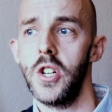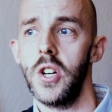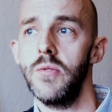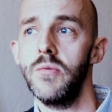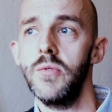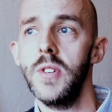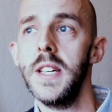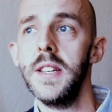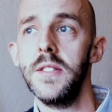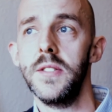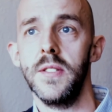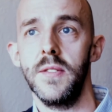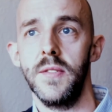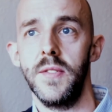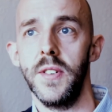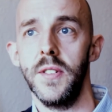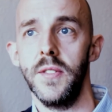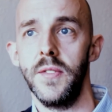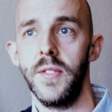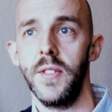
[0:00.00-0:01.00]
reason
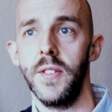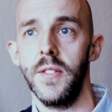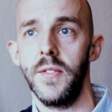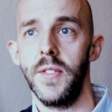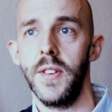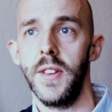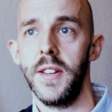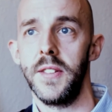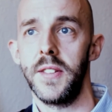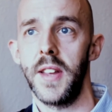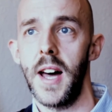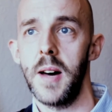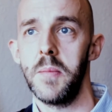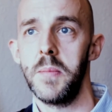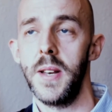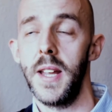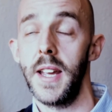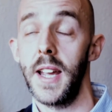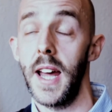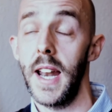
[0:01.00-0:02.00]
for this
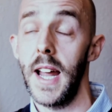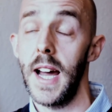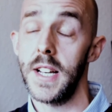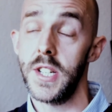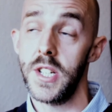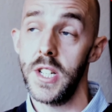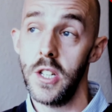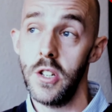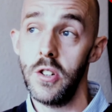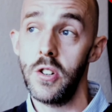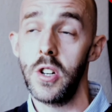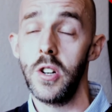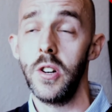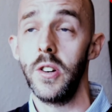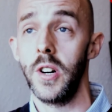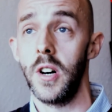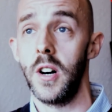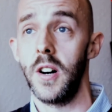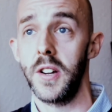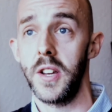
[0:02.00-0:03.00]
happening, and actually you
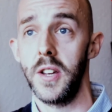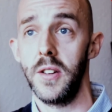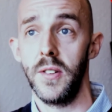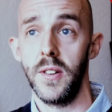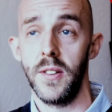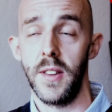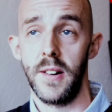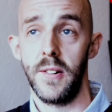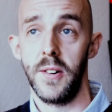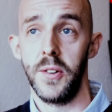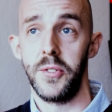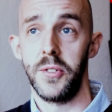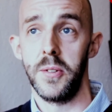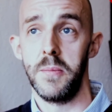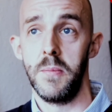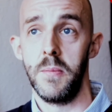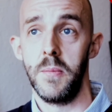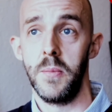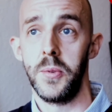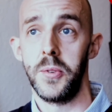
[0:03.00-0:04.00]
could argue that there are
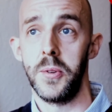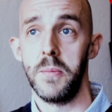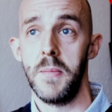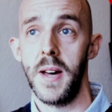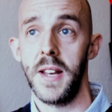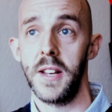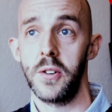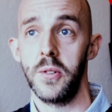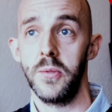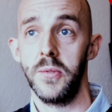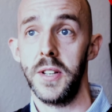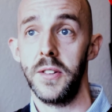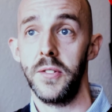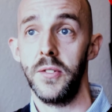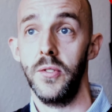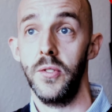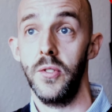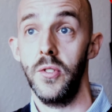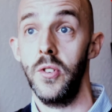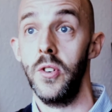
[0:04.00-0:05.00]
some medical
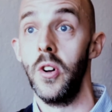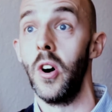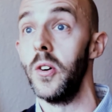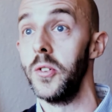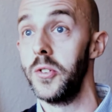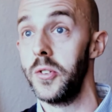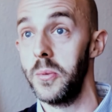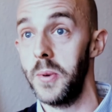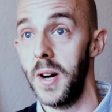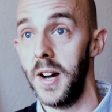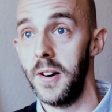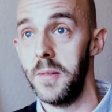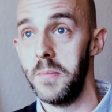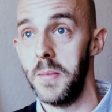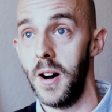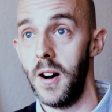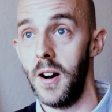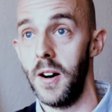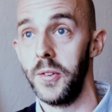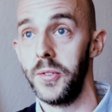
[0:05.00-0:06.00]
reasons not to wear a
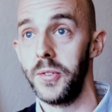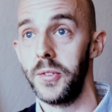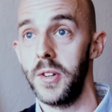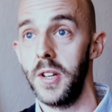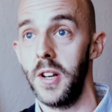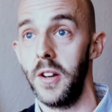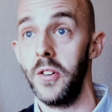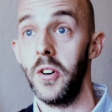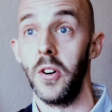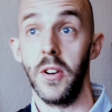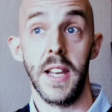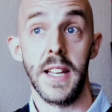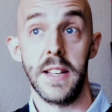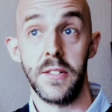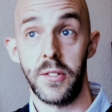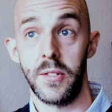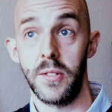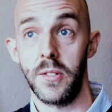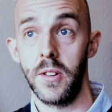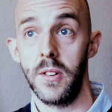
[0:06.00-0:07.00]
mask, not
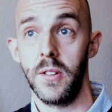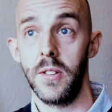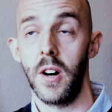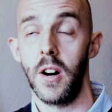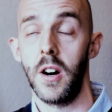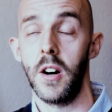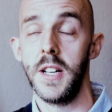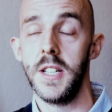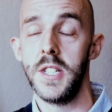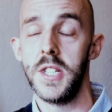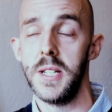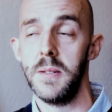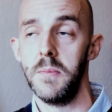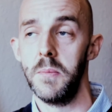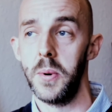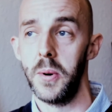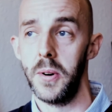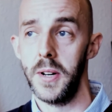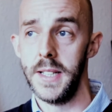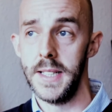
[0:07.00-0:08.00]
least the hygiene
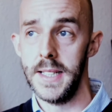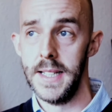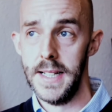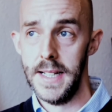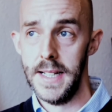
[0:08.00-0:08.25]
point,